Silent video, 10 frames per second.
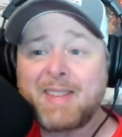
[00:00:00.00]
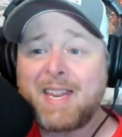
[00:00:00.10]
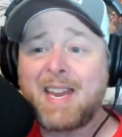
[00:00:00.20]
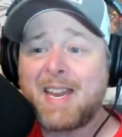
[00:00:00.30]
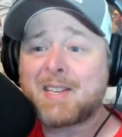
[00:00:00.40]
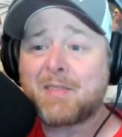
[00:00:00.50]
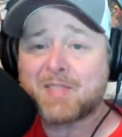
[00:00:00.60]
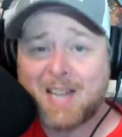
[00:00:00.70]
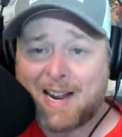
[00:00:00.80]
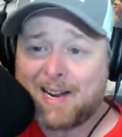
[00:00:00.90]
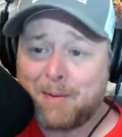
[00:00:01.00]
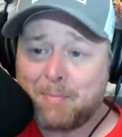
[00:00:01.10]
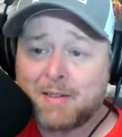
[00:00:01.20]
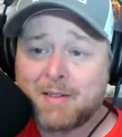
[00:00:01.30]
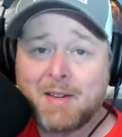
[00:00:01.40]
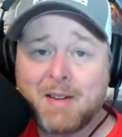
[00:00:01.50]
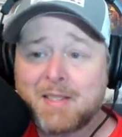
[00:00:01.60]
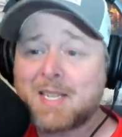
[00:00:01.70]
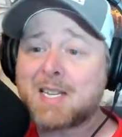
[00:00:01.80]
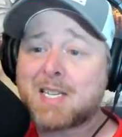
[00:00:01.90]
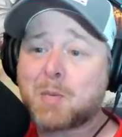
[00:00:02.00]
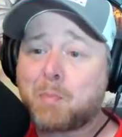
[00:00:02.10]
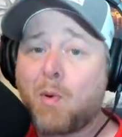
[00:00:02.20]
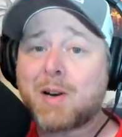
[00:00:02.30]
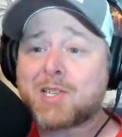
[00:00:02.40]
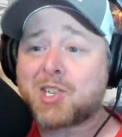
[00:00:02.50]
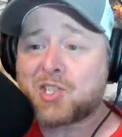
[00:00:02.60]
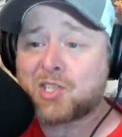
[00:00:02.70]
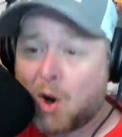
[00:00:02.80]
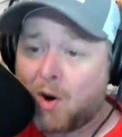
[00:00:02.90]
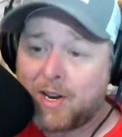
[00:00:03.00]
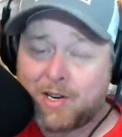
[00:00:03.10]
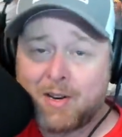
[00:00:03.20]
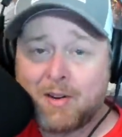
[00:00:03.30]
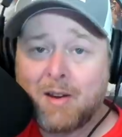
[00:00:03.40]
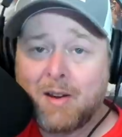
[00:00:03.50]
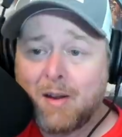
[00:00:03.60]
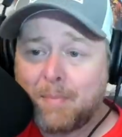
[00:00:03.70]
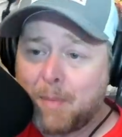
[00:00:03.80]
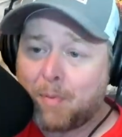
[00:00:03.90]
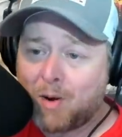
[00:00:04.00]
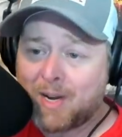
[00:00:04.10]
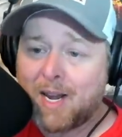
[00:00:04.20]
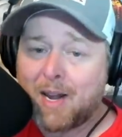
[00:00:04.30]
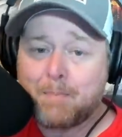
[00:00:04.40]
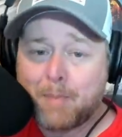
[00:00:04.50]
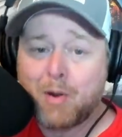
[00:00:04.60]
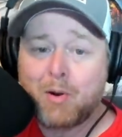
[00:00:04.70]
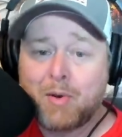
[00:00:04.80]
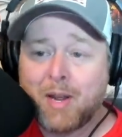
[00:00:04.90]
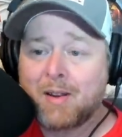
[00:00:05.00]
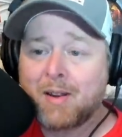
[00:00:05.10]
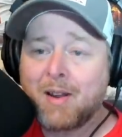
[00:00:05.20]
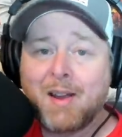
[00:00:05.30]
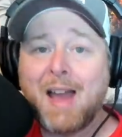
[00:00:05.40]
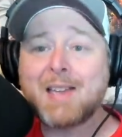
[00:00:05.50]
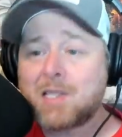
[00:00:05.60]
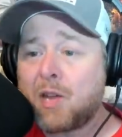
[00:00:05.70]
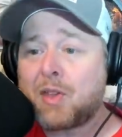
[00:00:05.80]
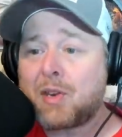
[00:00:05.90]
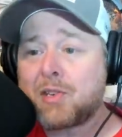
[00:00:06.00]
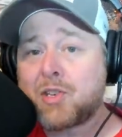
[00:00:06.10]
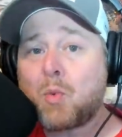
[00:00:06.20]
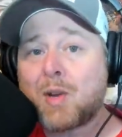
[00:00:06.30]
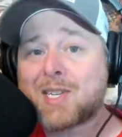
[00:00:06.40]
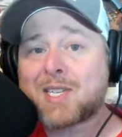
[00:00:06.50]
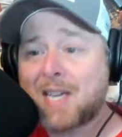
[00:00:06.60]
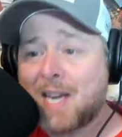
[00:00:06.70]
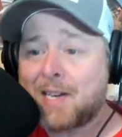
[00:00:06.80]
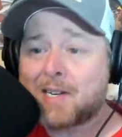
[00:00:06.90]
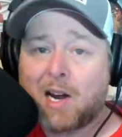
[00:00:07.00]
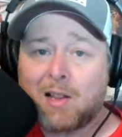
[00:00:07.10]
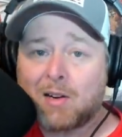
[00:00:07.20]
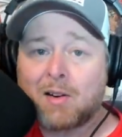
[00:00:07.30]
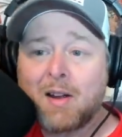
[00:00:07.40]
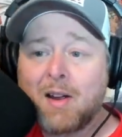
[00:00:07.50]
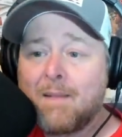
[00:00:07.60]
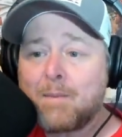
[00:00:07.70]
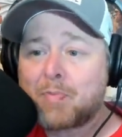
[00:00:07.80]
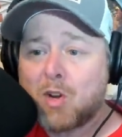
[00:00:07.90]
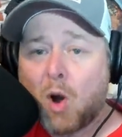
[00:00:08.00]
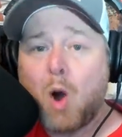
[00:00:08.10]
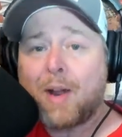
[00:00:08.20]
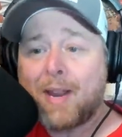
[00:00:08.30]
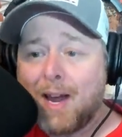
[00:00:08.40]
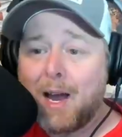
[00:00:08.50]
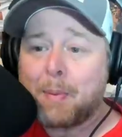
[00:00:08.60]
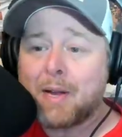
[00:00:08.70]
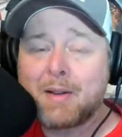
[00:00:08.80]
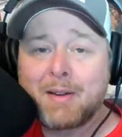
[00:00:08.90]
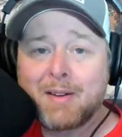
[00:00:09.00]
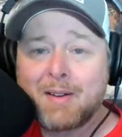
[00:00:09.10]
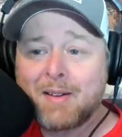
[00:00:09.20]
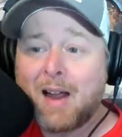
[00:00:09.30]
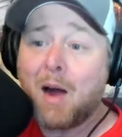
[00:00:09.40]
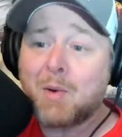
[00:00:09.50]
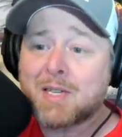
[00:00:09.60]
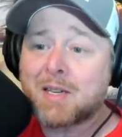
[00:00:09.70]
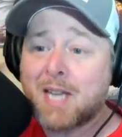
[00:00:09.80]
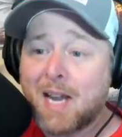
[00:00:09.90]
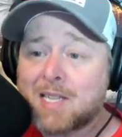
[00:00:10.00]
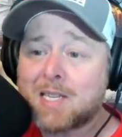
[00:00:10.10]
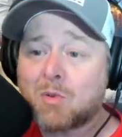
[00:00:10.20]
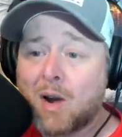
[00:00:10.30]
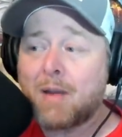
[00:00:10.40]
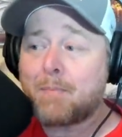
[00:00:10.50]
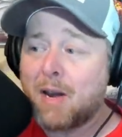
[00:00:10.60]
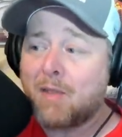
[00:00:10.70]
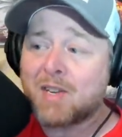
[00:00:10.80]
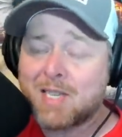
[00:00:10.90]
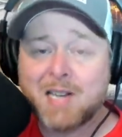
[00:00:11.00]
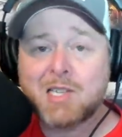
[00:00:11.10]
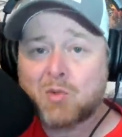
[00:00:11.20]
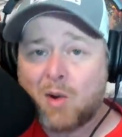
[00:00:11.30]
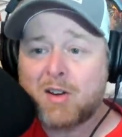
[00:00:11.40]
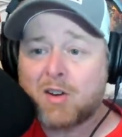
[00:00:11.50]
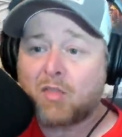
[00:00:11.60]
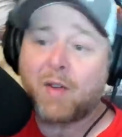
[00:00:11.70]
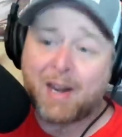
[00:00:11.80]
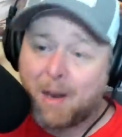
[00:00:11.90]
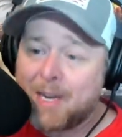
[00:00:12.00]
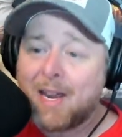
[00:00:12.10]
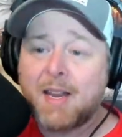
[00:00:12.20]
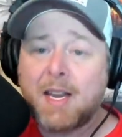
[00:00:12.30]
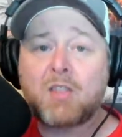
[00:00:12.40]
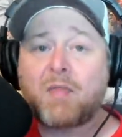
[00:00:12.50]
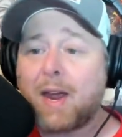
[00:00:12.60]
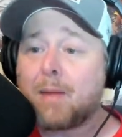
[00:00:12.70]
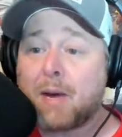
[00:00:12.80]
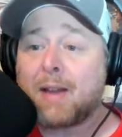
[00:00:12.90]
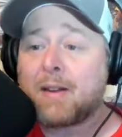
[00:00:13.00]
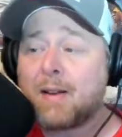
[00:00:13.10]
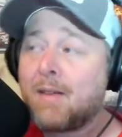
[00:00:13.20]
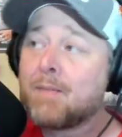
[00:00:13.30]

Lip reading: The end of time. Since sports started, people were getting booed. Has nothing to do with skin color. Growing up, I was a bit of a Texas Rangers fan. I'm a Yankees fan, but